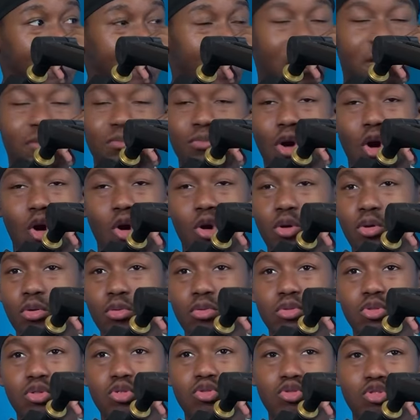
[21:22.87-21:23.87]
bro,
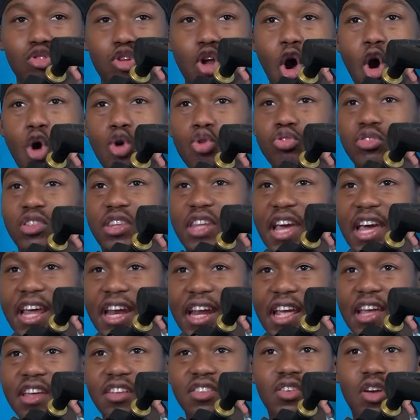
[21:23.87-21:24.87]
you know
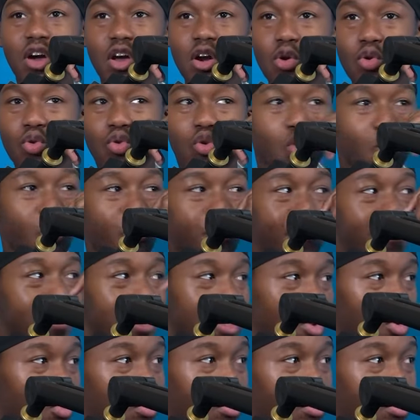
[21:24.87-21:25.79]
Diddy is gonna rule for you,